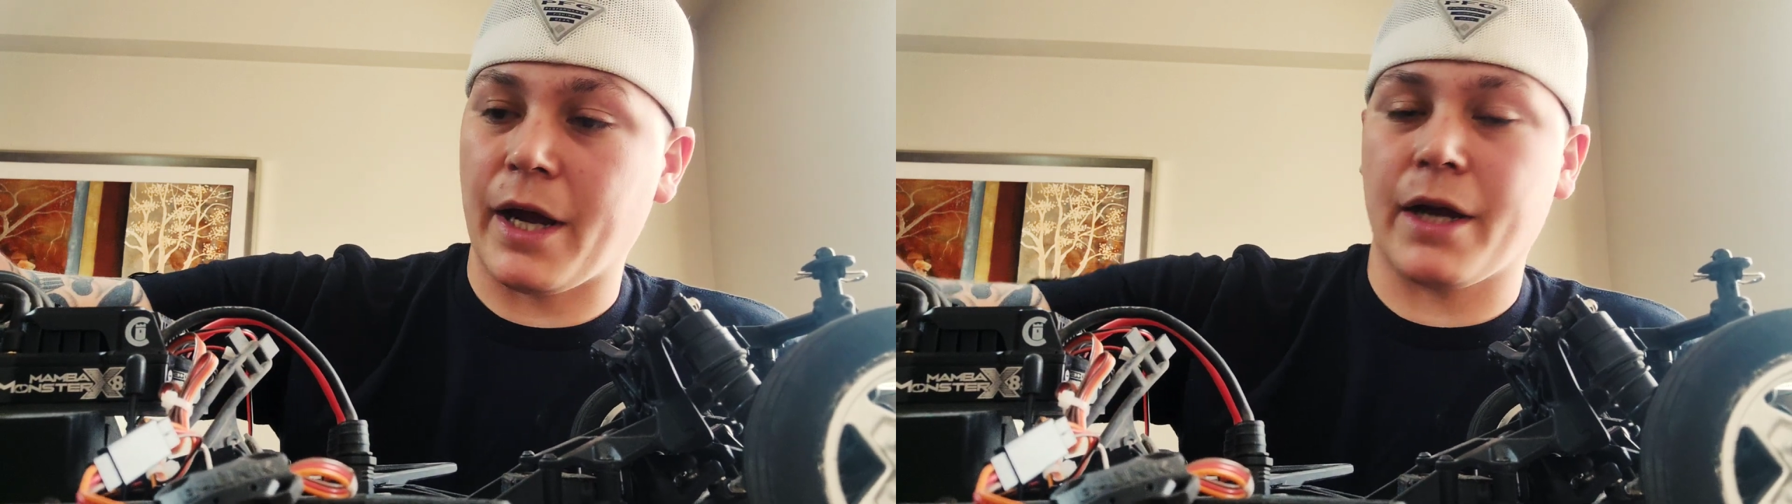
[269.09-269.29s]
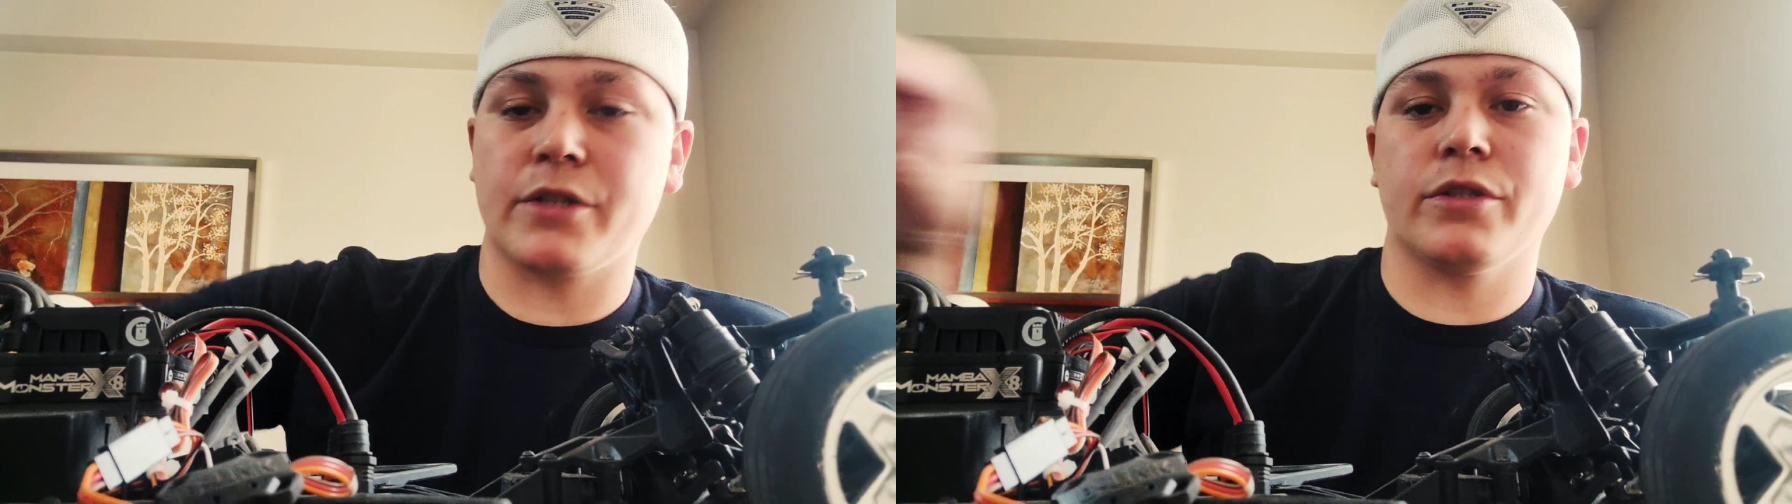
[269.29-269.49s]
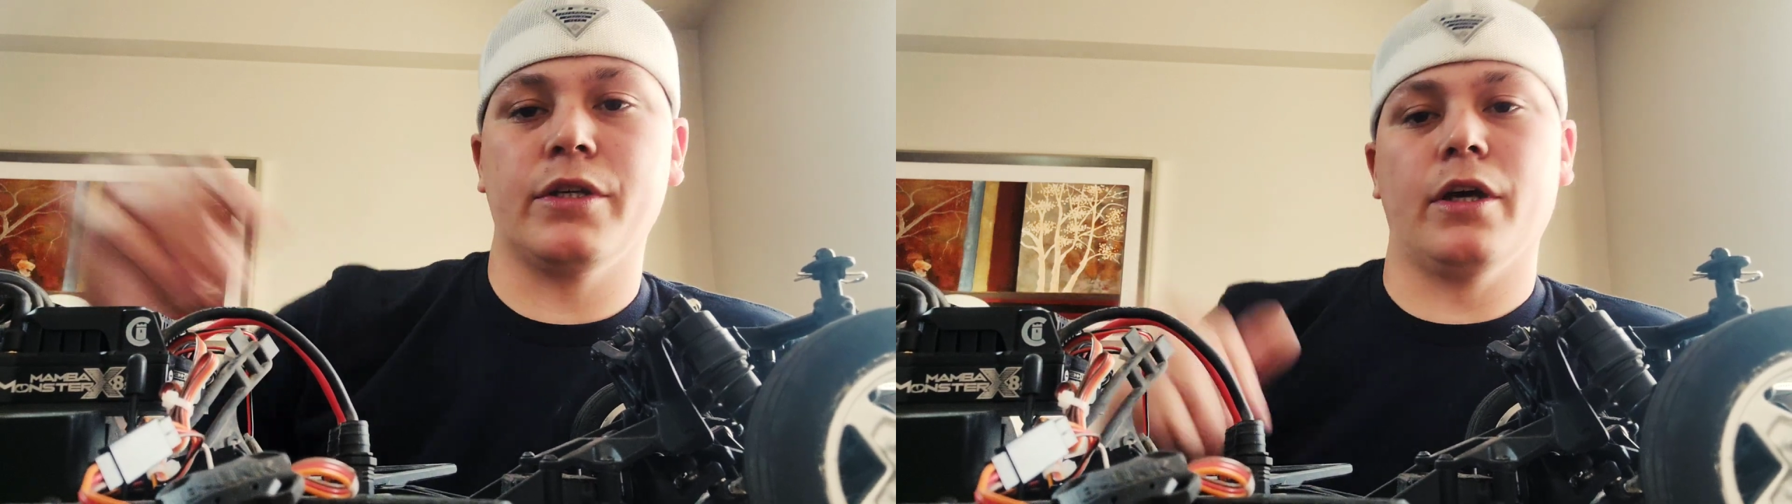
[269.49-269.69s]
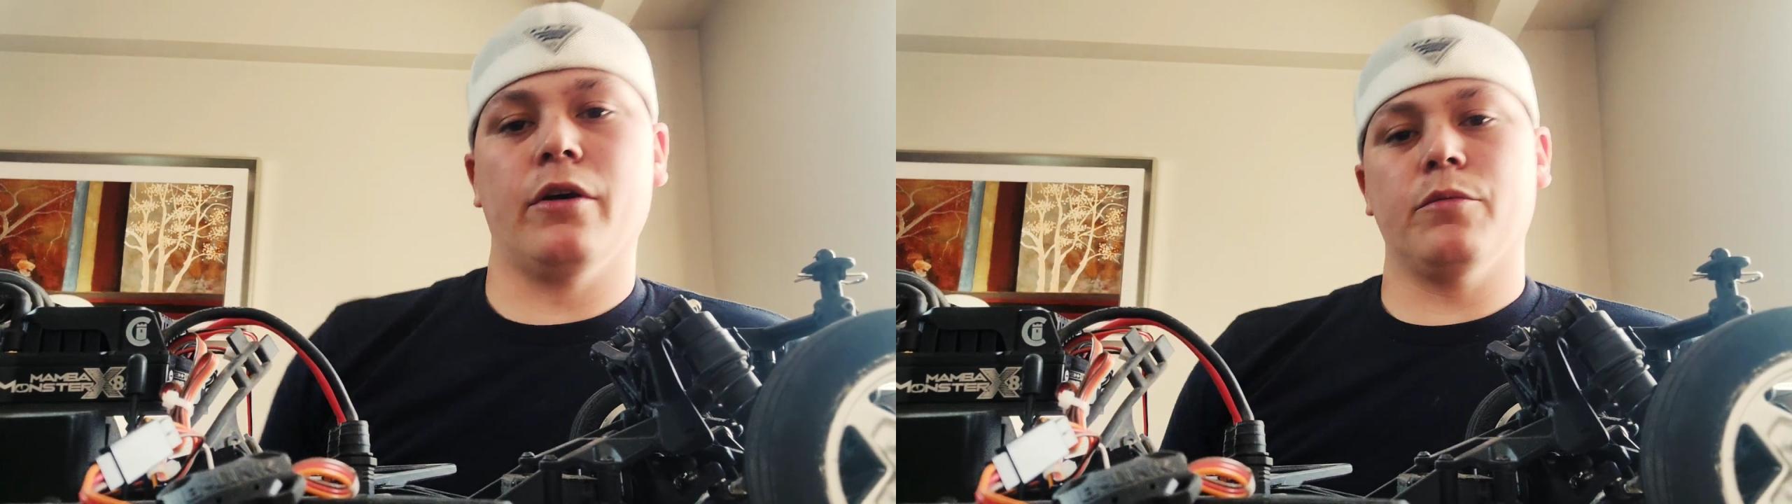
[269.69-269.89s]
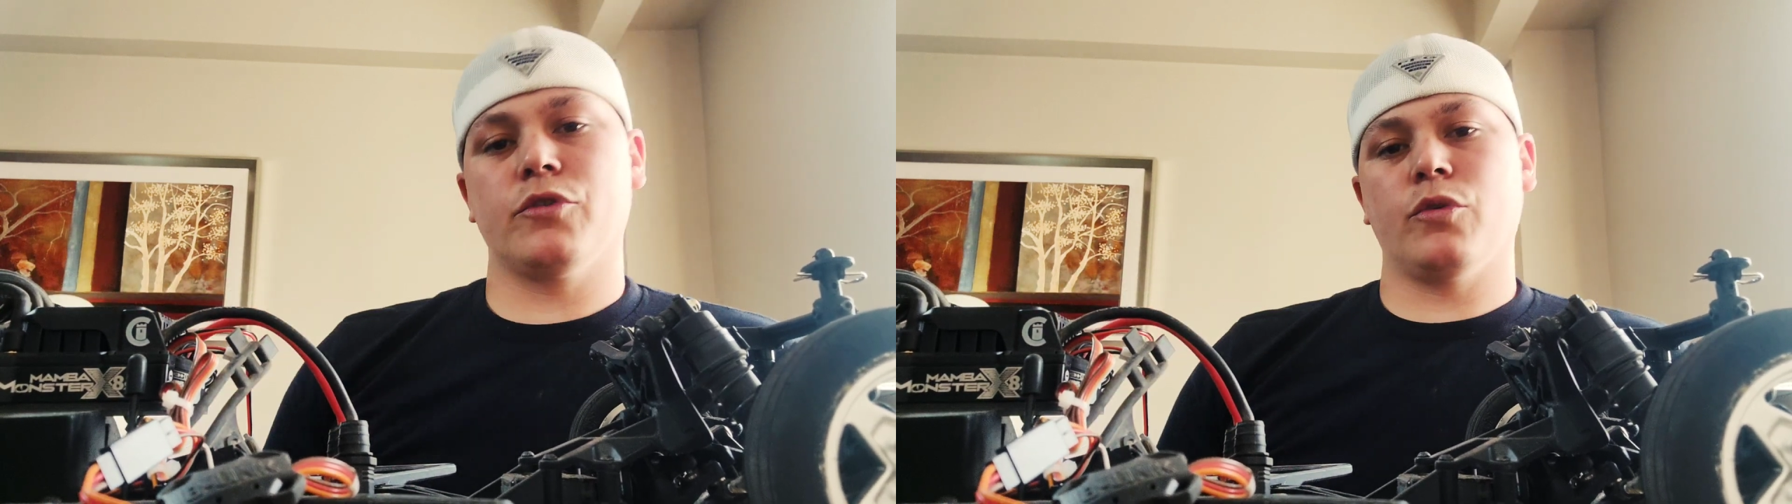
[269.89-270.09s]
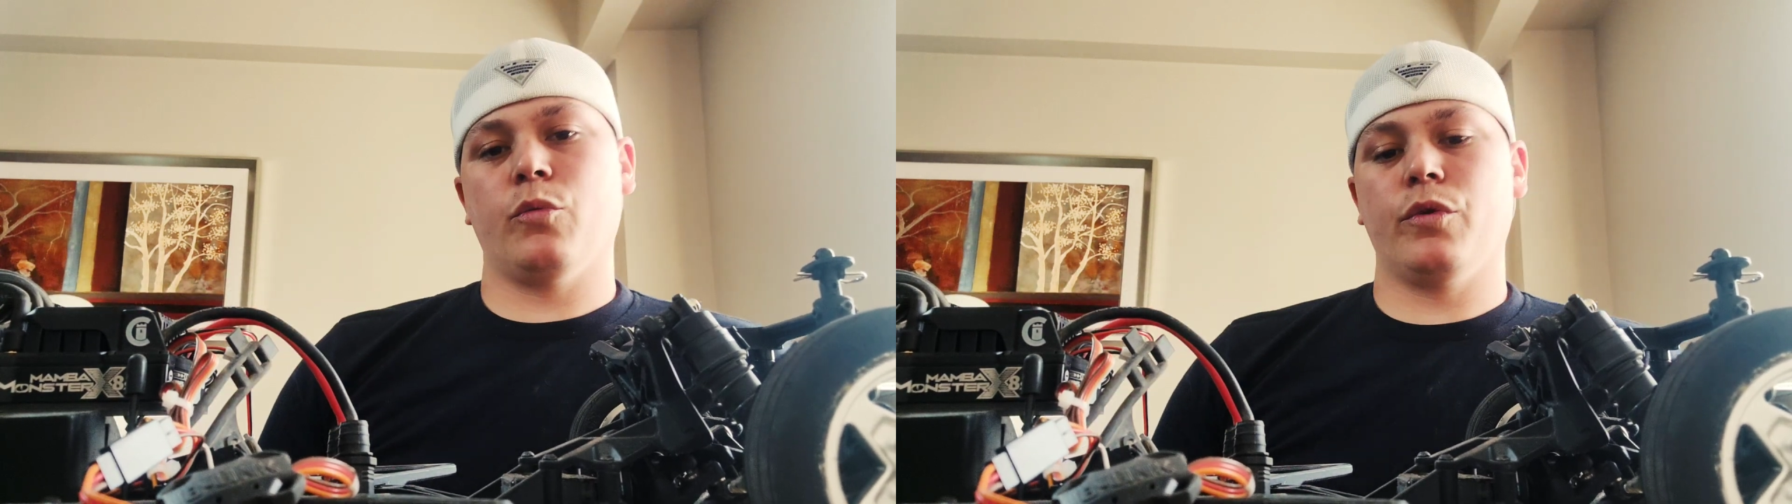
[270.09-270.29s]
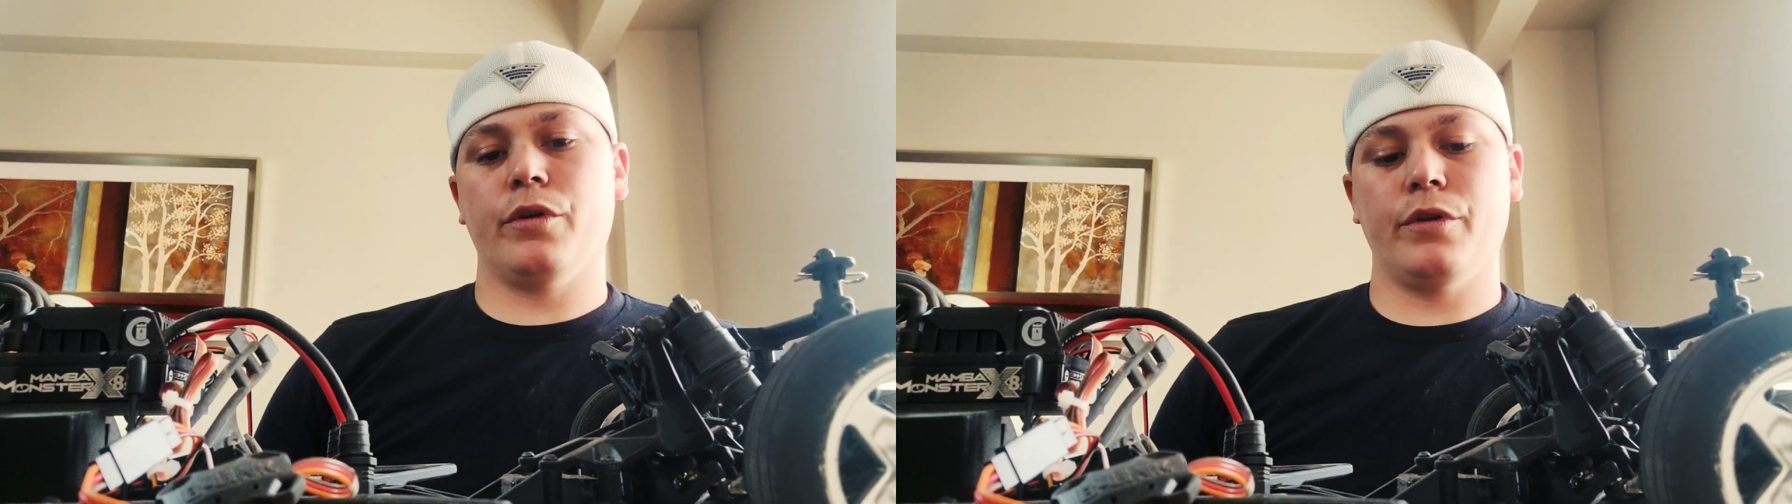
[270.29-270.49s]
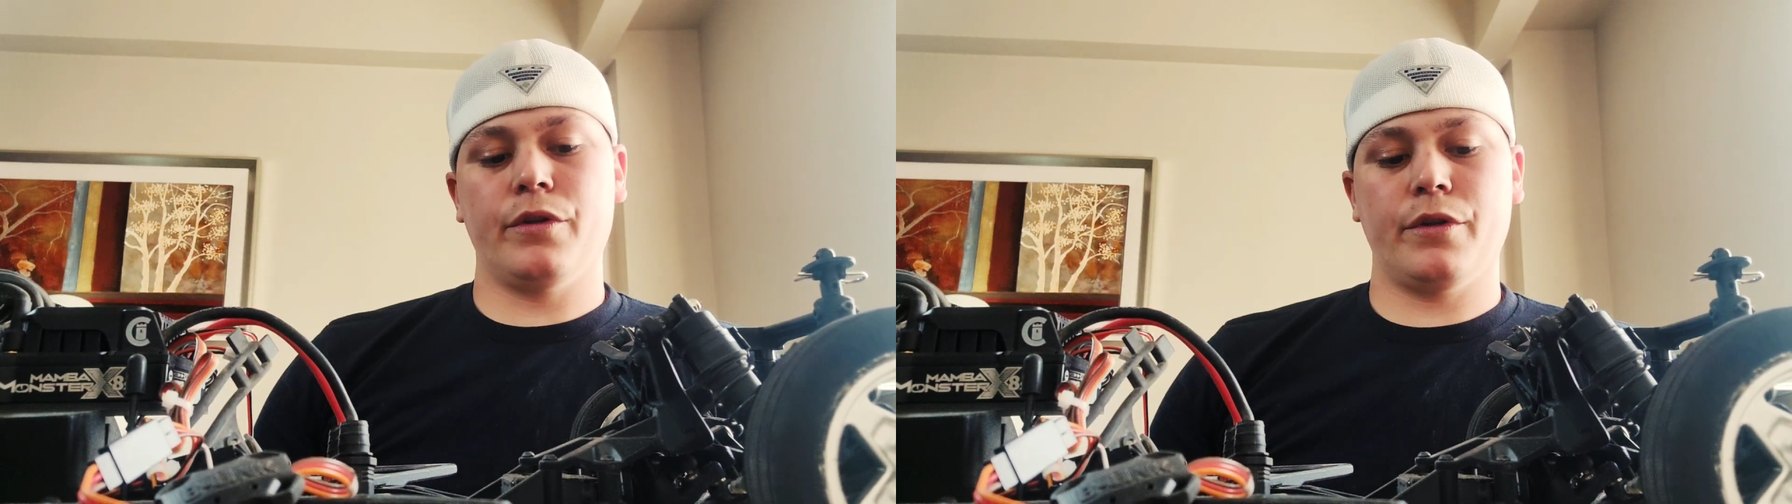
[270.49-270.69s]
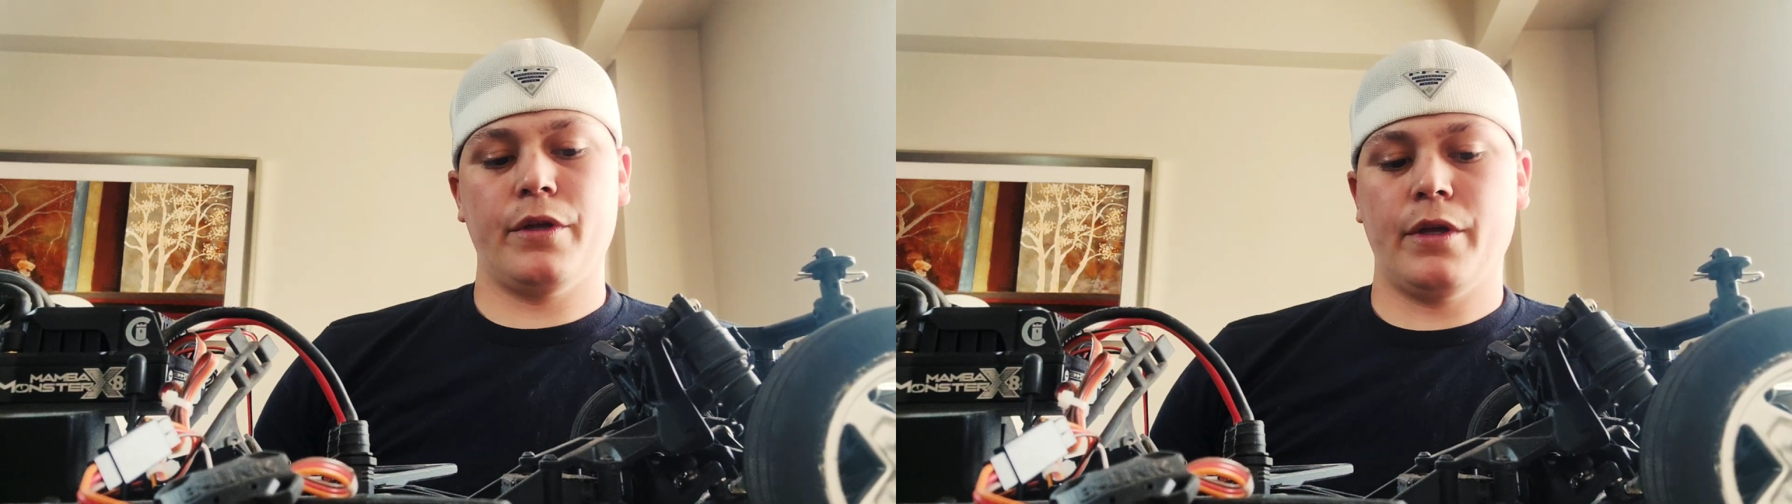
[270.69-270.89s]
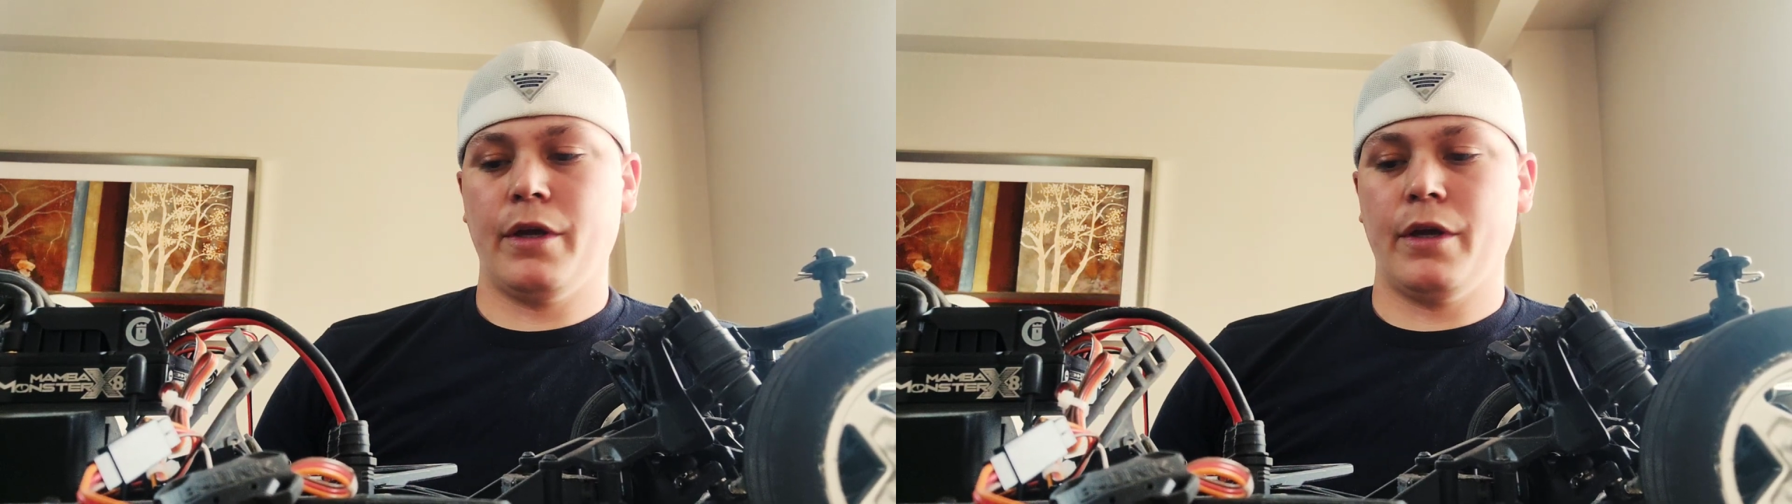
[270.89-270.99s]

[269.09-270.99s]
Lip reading: actually helps with